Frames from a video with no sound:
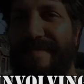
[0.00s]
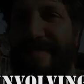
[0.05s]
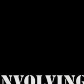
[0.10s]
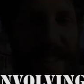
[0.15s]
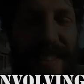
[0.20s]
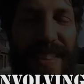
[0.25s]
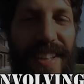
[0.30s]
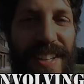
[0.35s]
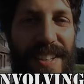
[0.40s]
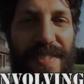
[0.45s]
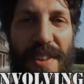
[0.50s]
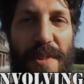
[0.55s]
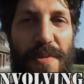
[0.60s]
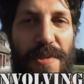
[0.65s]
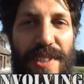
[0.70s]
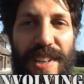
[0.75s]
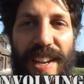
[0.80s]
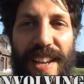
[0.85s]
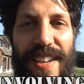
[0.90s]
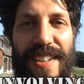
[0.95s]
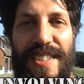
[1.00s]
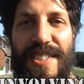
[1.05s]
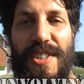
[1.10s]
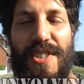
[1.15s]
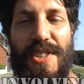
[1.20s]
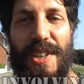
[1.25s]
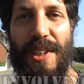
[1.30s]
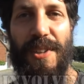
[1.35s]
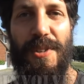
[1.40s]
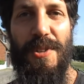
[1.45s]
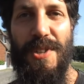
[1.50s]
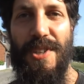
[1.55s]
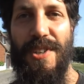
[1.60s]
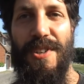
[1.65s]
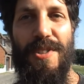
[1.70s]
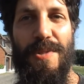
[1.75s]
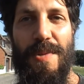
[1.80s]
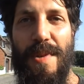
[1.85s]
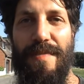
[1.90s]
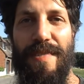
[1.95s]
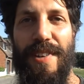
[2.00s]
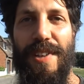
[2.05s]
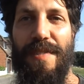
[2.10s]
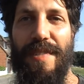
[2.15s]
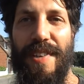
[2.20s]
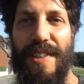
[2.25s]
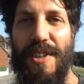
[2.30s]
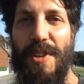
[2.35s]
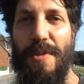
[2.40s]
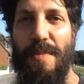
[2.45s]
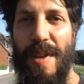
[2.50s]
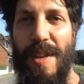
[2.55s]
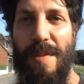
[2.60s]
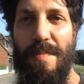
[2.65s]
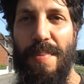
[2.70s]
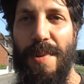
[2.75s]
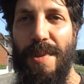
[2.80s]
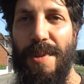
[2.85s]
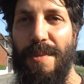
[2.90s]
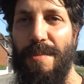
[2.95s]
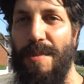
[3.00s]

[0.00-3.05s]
I think if there was an easy solution to involving new people,